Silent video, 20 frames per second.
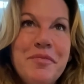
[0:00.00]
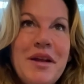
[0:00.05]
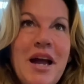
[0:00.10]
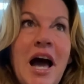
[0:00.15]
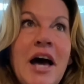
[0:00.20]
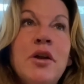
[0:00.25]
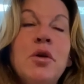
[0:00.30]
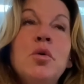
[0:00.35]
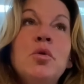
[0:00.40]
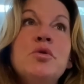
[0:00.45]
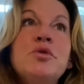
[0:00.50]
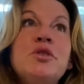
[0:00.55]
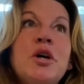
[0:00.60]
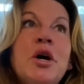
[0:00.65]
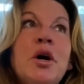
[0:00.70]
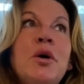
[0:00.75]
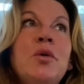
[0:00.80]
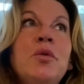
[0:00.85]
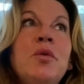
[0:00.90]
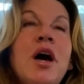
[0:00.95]
And
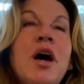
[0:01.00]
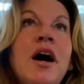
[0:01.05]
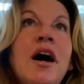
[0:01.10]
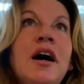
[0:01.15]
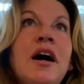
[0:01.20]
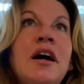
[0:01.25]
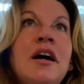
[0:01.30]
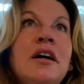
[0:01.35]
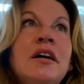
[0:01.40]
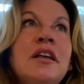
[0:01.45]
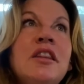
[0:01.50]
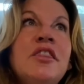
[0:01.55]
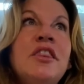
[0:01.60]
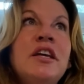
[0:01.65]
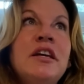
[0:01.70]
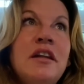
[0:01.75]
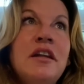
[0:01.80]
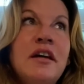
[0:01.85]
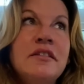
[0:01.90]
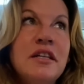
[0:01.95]
also,
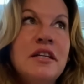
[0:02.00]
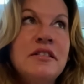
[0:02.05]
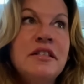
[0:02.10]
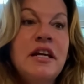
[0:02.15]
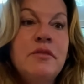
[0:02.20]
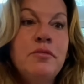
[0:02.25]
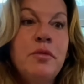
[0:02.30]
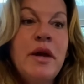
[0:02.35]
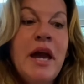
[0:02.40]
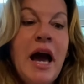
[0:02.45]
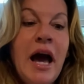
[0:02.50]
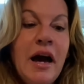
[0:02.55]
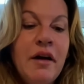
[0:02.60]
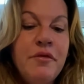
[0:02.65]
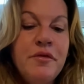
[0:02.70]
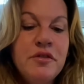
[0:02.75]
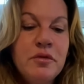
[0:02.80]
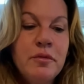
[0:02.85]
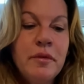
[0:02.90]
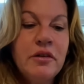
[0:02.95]
as I say, we
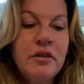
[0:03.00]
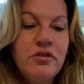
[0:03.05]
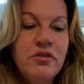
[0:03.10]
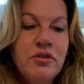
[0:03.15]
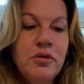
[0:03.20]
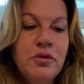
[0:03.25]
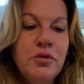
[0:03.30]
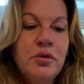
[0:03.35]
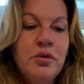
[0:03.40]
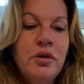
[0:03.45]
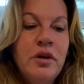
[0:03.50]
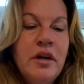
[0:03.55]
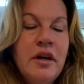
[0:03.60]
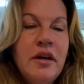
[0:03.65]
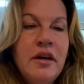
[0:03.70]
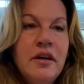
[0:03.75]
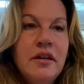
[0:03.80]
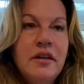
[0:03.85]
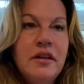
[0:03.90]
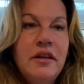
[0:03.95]
have to make sure
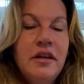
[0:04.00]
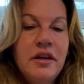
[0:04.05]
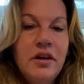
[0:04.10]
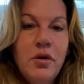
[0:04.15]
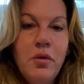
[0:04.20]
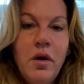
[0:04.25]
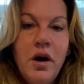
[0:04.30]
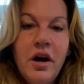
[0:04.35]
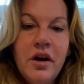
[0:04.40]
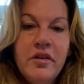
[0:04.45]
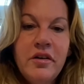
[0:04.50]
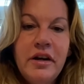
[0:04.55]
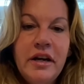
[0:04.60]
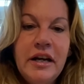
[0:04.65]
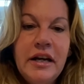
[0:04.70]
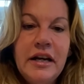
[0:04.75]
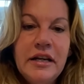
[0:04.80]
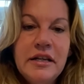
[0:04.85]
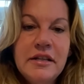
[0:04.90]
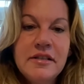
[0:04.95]
that the
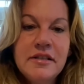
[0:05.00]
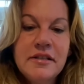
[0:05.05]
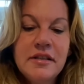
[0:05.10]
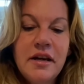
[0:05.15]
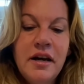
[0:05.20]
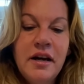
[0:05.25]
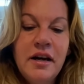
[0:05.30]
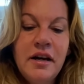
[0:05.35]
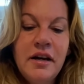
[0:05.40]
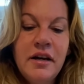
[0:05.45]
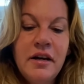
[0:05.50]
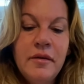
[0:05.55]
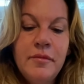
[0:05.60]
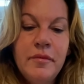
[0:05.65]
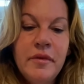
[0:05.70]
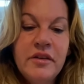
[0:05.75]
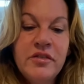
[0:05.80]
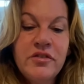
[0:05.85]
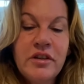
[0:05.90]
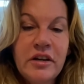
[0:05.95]
inquiry is
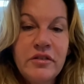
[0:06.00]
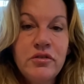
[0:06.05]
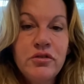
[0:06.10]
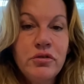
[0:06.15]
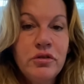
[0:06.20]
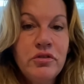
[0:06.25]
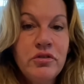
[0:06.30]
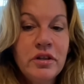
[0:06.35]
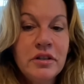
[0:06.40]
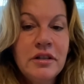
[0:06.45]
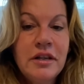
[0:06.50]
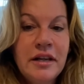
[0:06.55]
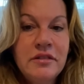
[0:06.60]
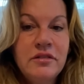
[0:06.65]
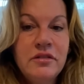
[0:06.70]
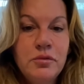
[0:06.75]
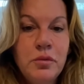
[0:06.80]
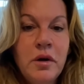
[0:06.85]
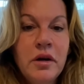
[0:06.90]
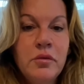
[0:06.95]
a statutory
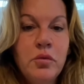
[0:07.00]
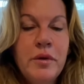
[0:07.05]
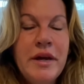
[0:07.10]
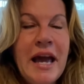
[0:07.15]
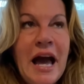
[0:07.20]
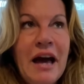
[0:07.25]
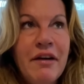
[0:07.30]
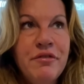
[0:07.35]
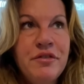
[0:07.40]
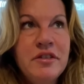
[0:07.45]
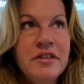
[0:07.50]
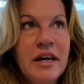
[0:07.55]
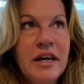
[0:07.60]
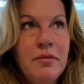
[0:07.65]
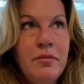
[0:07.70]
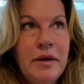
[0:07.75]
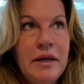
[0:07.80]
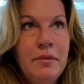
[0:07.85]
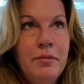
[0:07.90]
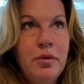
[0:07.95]
judge-led one. We have to get
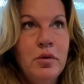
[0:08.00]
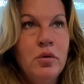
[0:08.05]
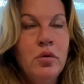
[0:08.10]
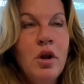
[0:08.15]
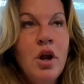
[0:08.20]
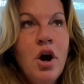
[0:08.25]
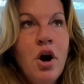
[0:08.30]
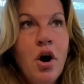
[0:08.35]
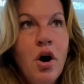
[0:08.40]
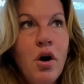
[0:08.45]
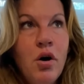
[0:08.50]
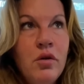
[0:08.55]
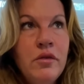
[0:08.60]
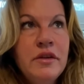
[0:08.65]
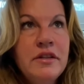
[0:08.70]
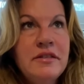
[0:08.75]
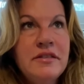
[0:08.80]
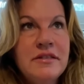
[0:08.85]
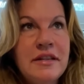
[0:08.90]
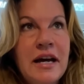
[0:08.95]
people on
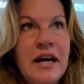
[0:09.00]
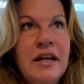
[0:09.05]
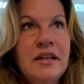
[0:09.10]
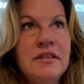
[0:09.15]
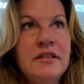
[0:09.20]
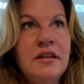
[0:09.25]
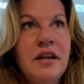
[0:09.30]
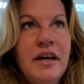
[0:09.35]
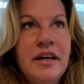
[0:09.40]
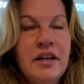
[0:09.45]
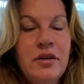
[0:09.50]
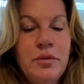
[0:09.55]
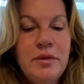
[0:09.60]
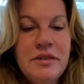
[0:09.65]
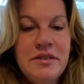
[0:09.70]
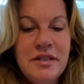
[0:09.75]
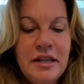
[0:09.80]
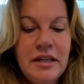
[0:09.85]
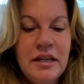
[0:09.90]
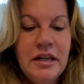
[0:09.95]
the stands, like we're
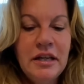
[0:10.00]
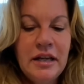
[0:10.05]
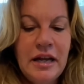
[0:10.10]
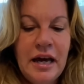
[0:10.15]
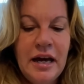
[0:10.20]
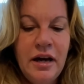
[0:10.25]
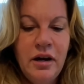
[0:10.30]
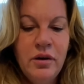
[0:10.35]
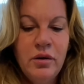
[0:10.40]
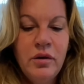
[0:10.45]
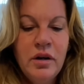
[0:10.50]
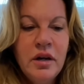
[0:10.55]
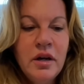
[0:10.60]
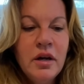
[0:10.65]
seeing now,